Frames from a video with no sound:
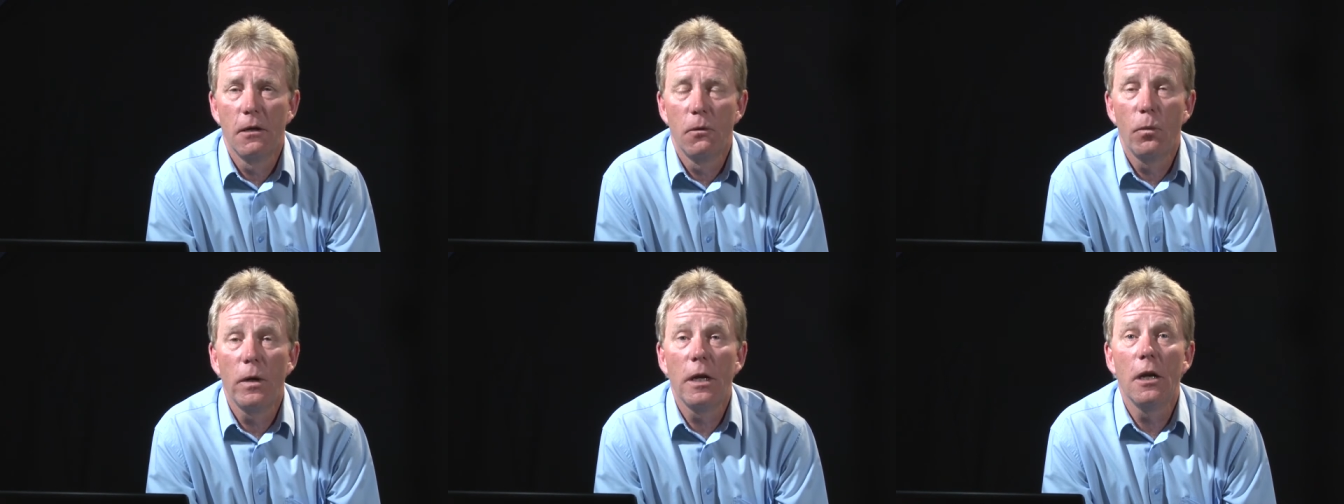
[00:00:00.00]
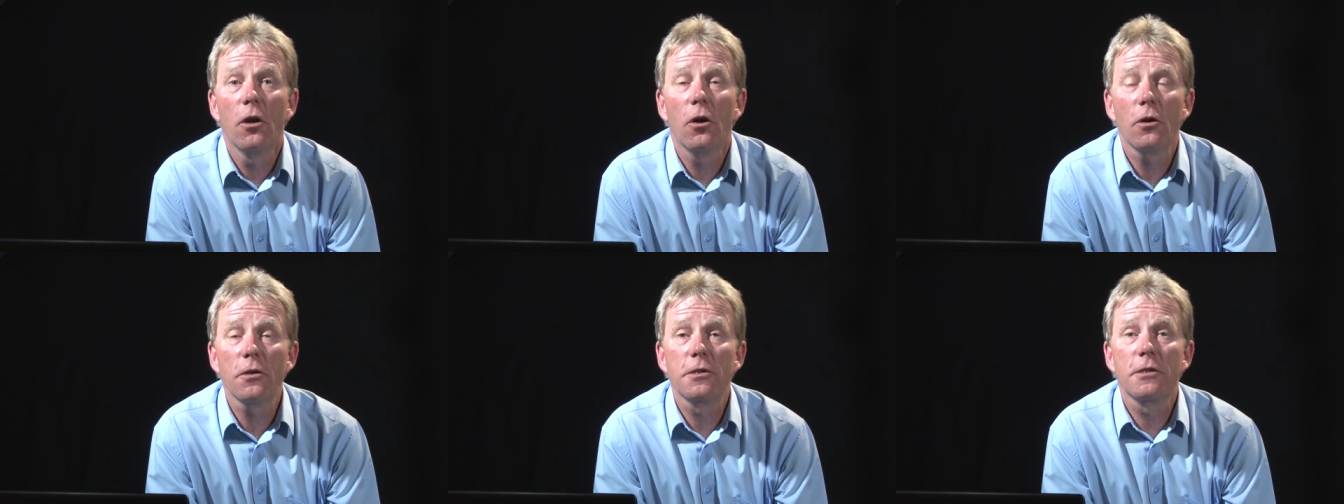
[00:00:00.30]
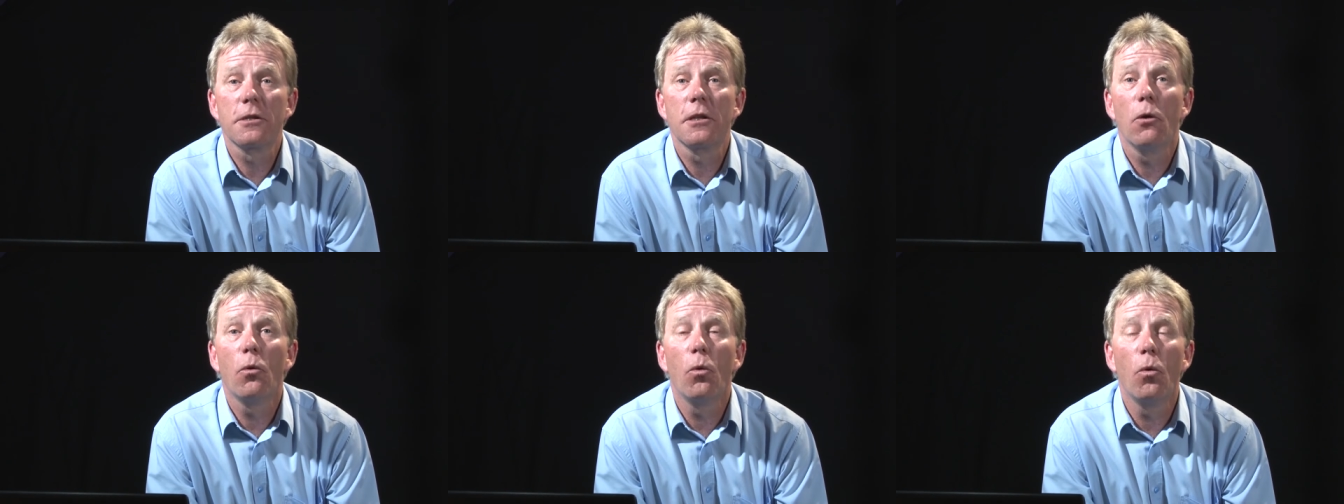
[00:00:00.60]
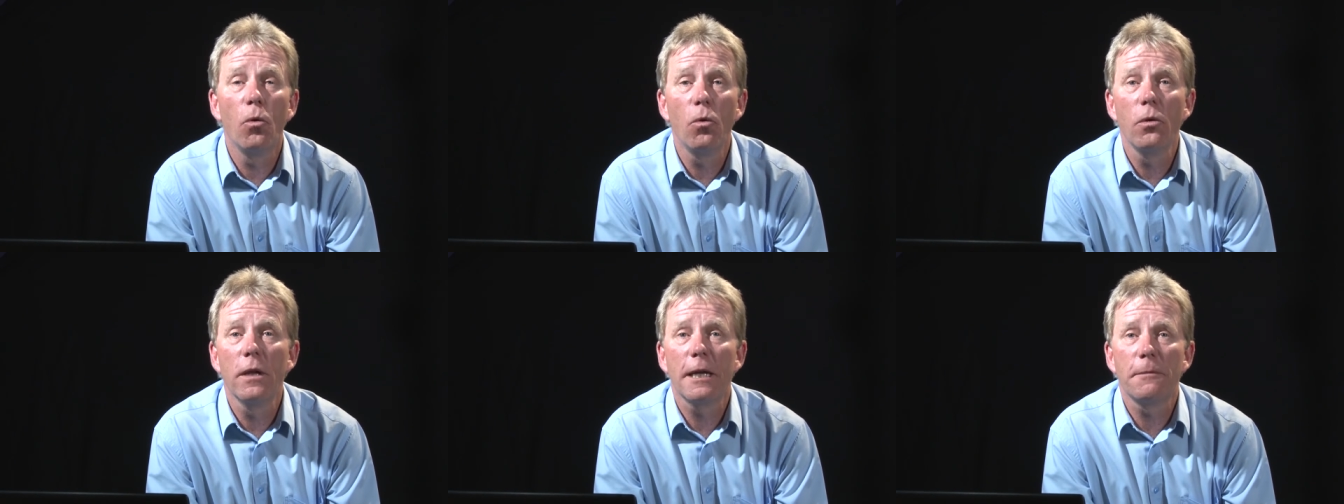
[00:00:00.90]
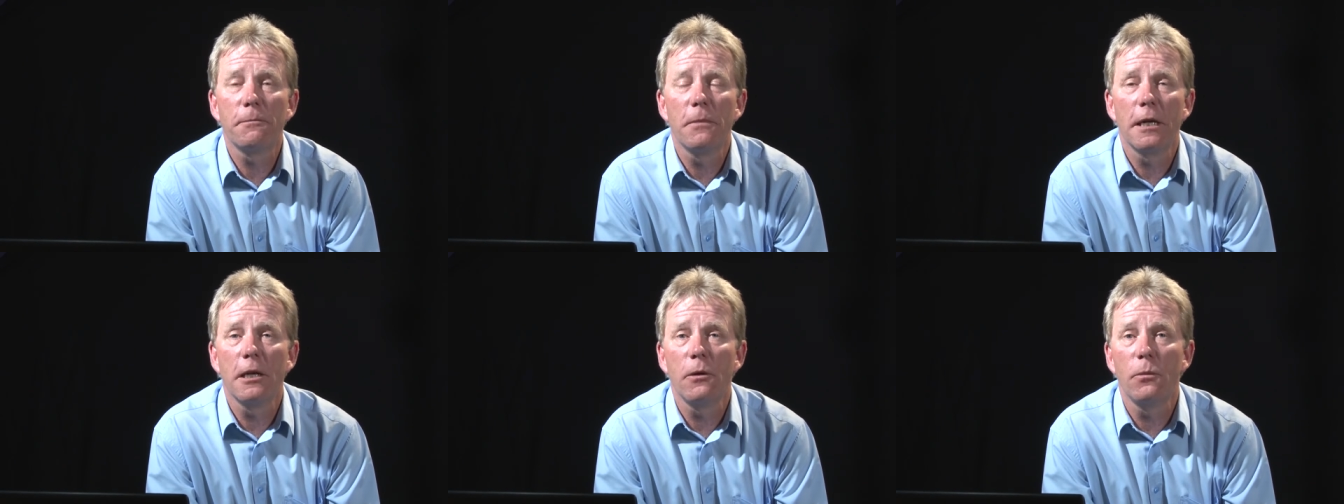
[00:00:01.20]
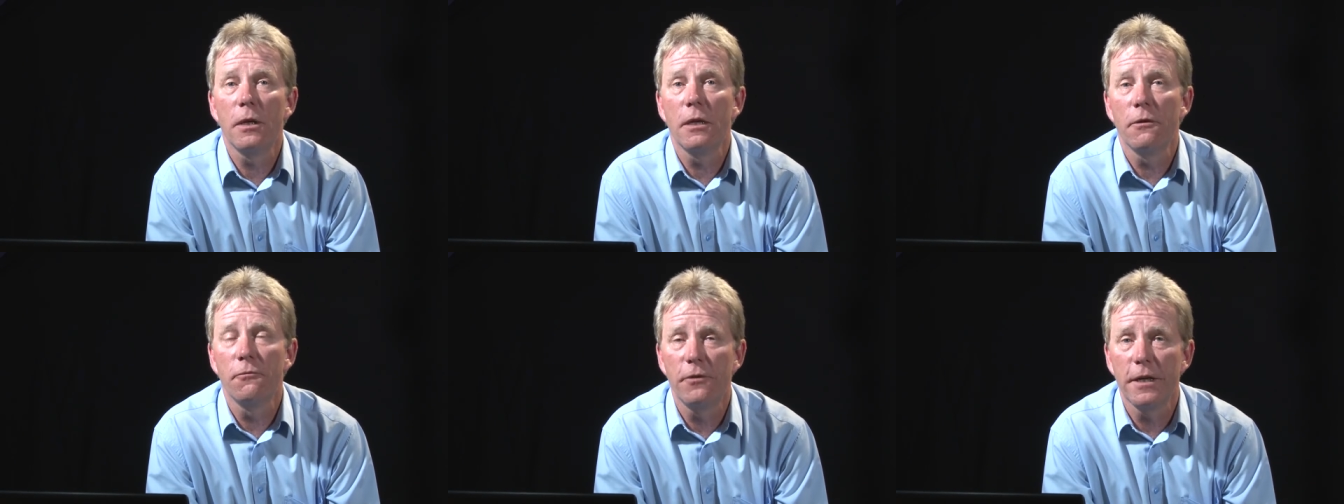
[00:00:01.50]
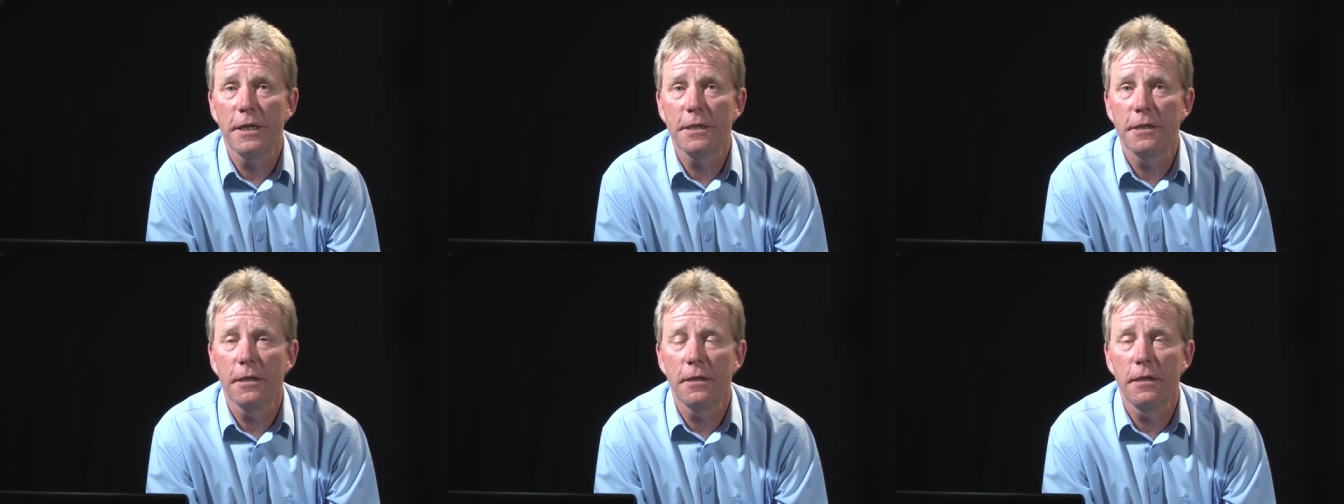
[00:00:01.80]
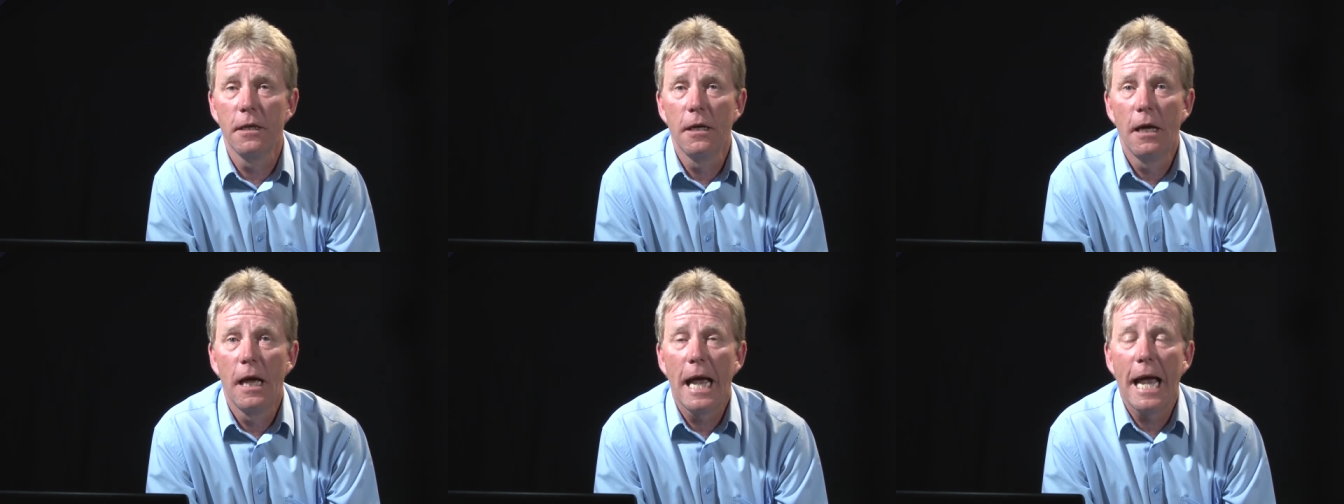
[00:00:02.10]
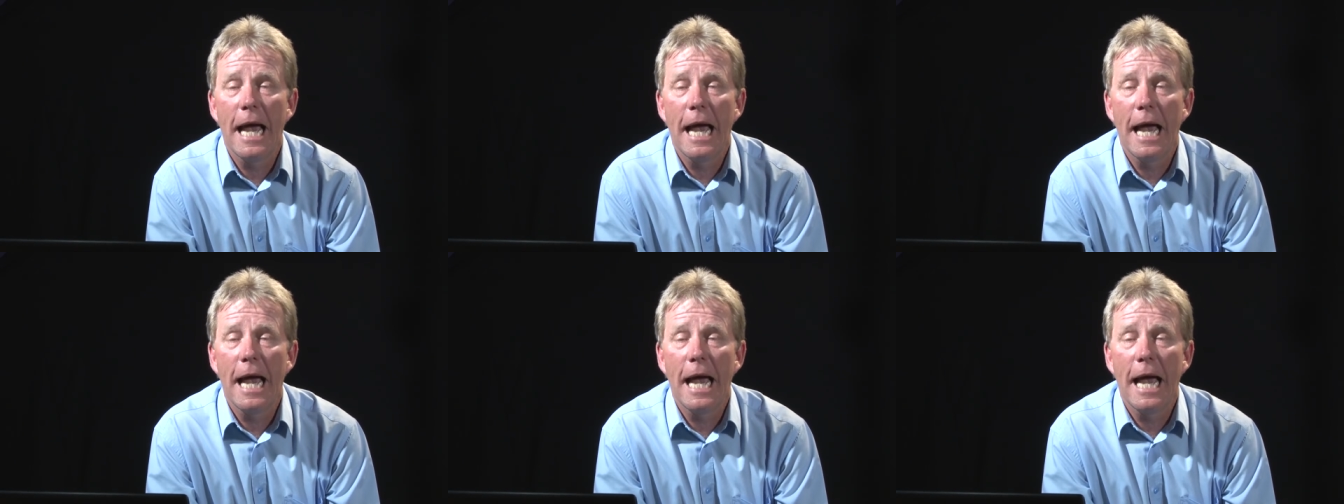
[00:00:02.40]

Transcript: We lost all that money we'd invested,